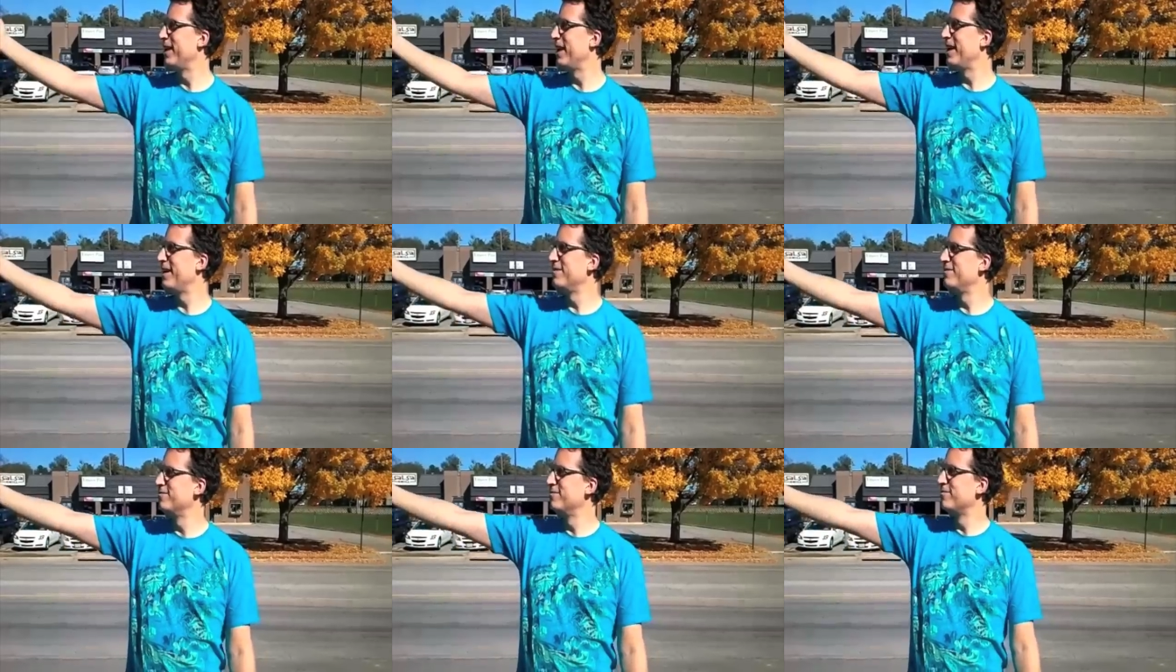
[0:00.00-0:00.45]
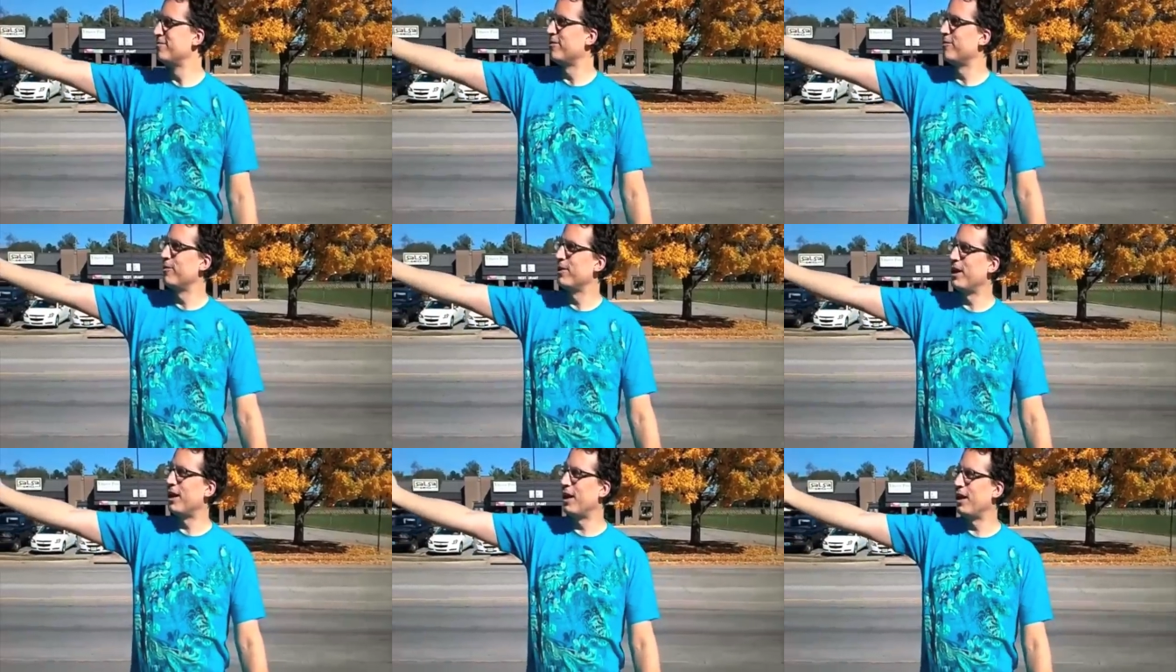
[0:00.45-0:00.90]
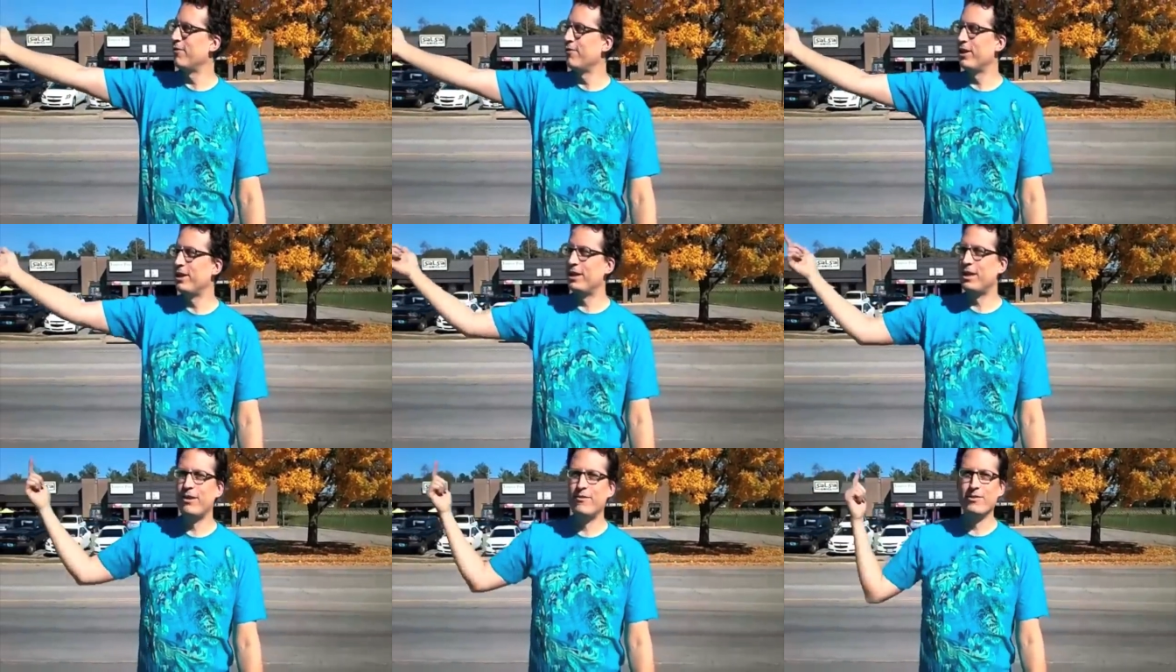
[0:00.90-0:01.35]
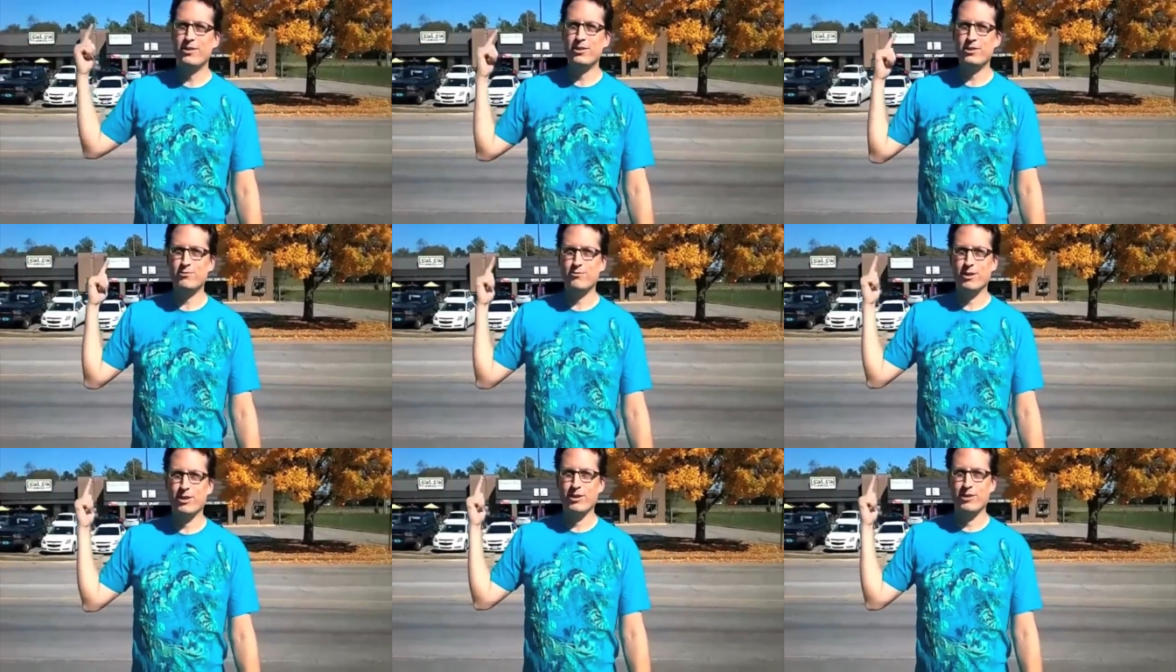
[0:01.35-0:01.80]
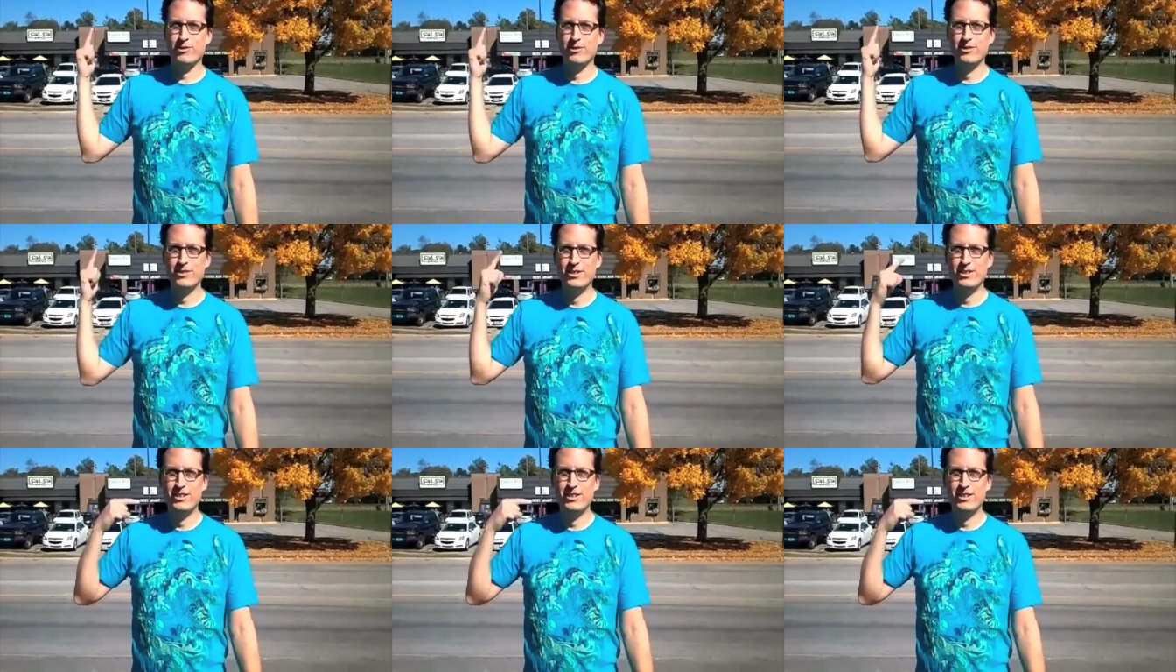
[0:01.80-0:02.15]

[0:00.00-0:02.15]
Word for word: that from the highway down this road